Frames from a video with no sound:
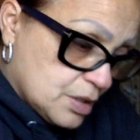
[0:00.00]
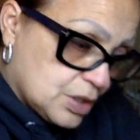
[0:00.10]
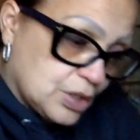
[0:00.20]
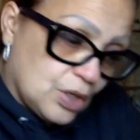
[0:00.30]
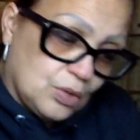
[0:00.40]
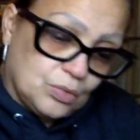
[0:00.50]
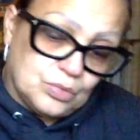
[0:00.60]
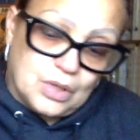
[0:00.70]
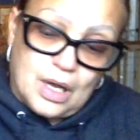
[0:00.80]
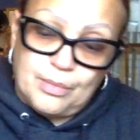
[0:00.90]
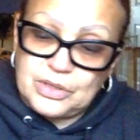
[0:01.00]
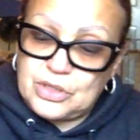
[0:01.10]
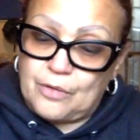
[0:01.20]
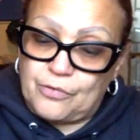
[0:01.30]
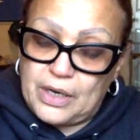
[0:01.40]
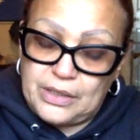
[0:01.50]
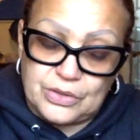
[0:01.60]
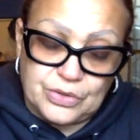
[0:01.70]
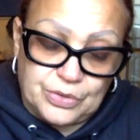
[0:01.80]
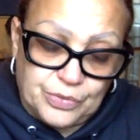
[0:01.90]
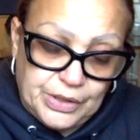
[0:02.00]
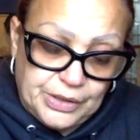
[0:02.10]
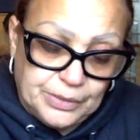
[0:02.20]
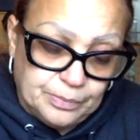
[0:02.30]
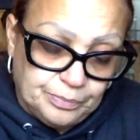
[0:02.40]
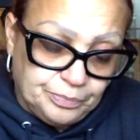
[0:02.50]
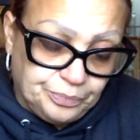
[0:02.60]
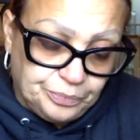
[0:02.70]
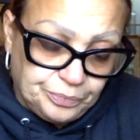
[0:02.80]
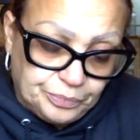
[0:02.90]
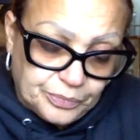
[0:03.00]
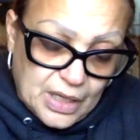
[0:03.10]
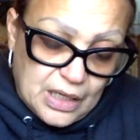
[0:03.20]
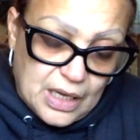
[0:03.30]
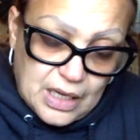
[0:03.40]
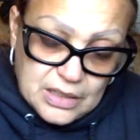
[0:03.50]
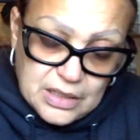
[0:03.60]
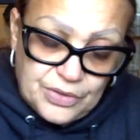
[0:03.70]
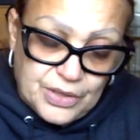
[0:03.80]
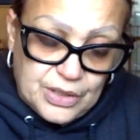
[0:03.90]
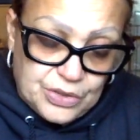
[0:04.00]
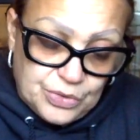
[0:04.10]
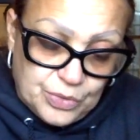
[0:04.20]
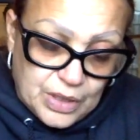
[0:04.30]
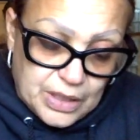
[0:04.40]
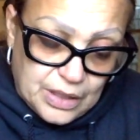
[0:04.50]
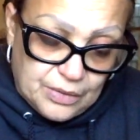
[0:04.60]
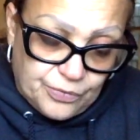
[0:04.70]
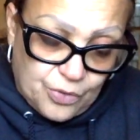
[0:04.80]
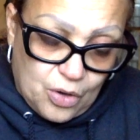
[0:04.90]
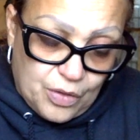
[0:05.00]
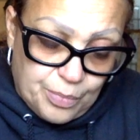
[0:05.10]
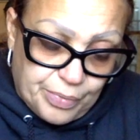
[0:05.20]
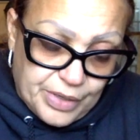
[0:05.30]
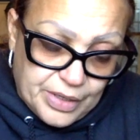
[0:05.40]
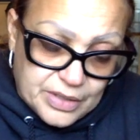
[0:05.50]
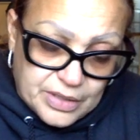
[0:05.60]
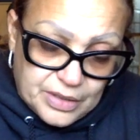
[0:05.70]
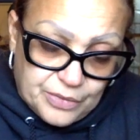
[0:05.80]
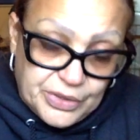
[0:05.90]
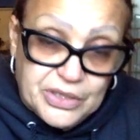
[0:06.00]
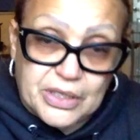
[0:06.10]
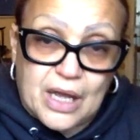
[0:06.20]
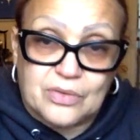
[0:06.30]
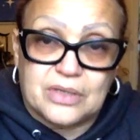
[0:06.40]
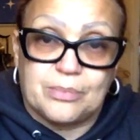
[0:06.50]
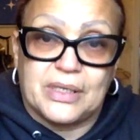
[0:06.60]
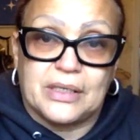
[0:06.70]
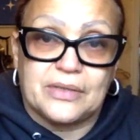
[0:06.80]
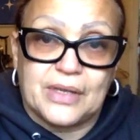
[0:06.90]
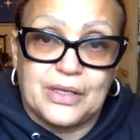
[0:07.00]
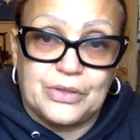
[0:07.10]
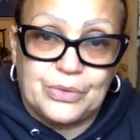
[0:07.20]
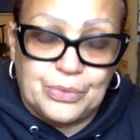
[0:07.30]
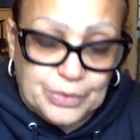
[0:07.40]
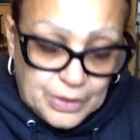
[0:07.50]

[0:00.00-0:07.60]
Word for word: So I'm going to jump right into the reading. And like I say, thank you again for all the prayers and reaching out to me. Thank you.